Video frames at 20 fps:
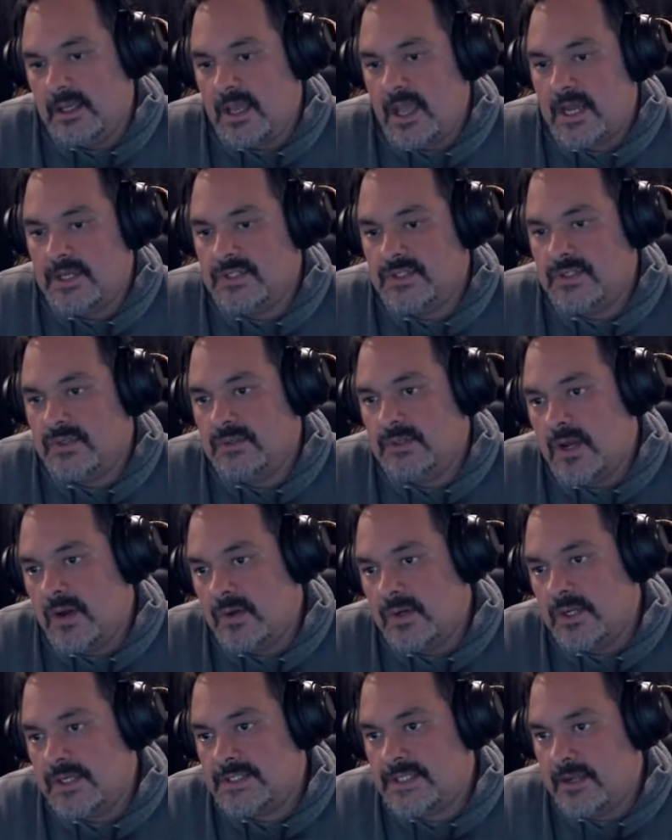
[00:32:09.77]
as you
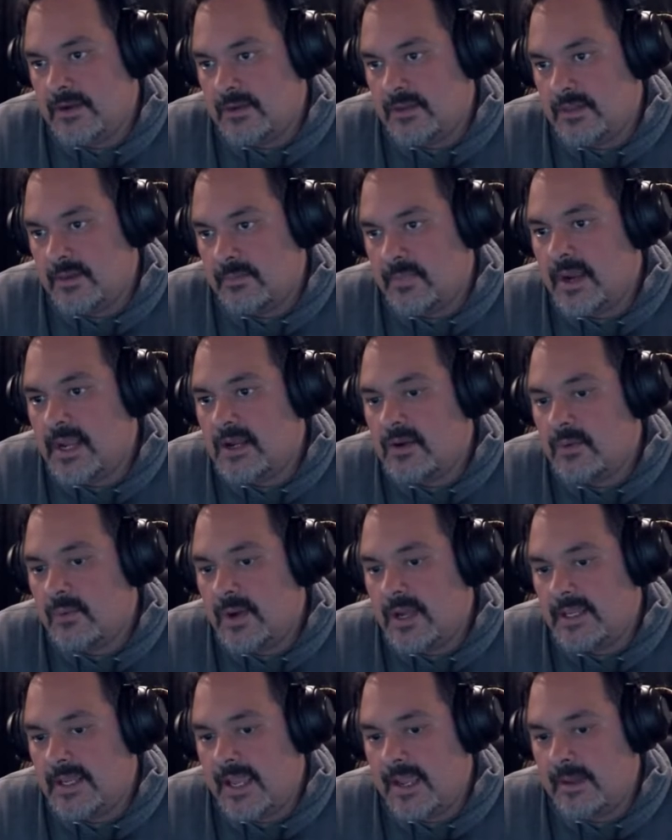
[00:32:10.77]
notice here, the
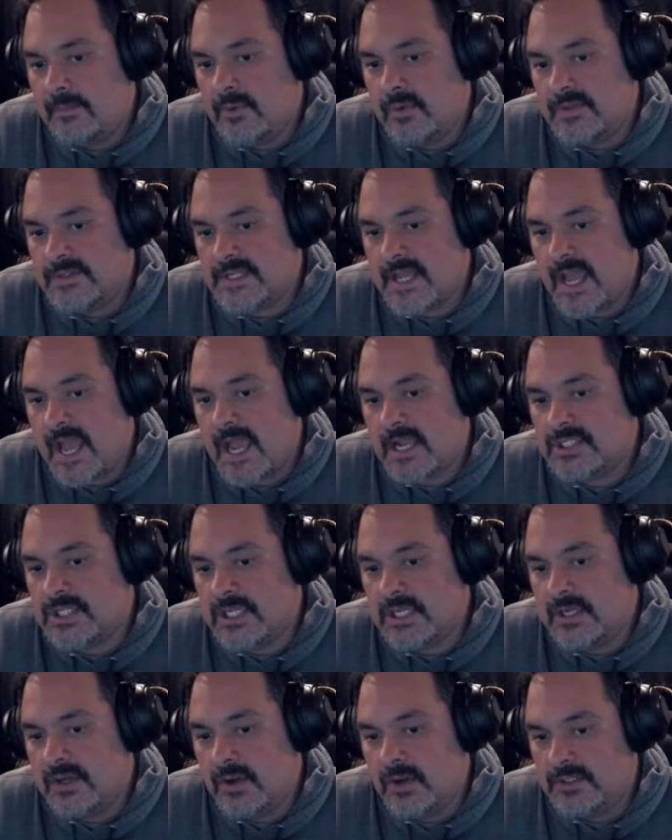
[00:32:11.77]
breakaway cable is
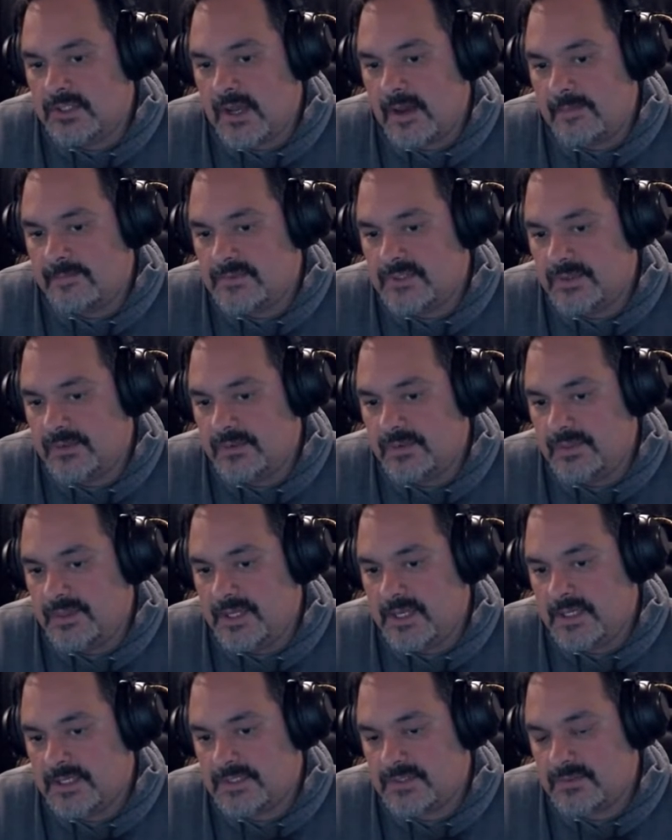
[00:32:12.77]
actually hooked up to
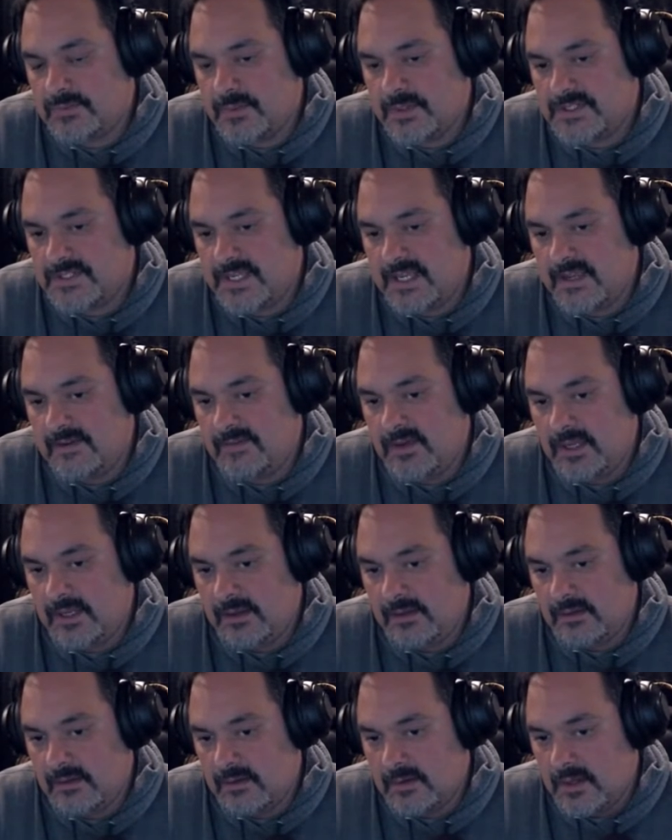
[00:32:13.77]
this
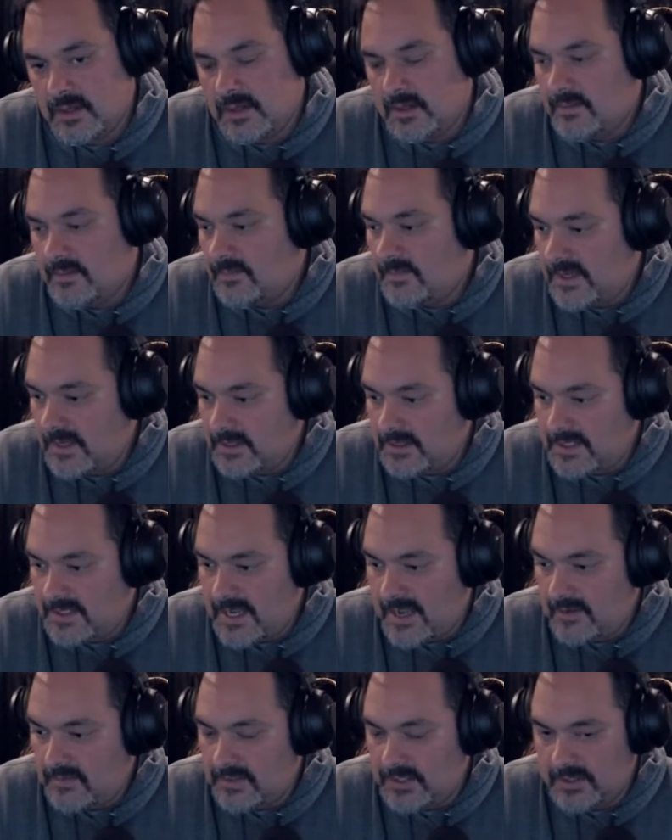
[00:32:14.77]
receiving pin
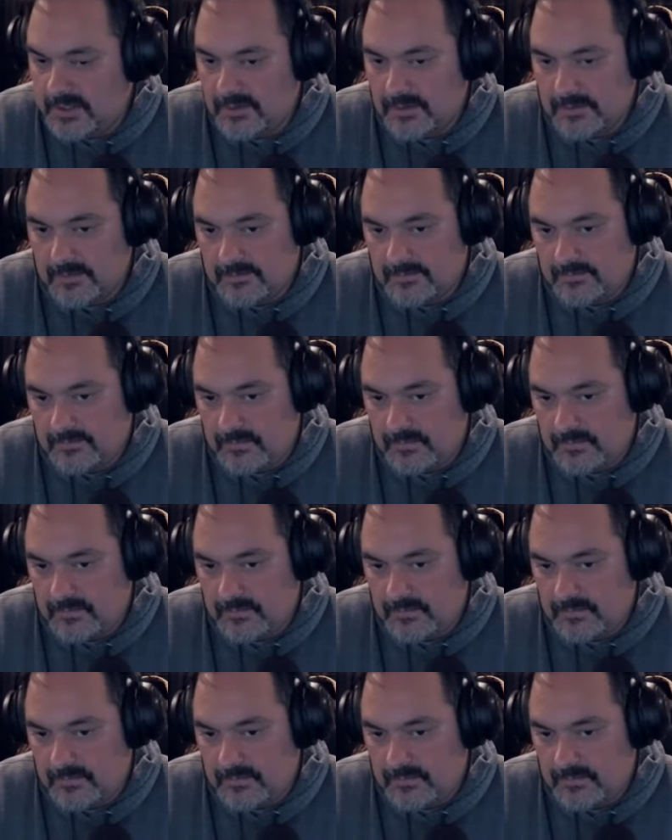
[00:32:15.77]
down here.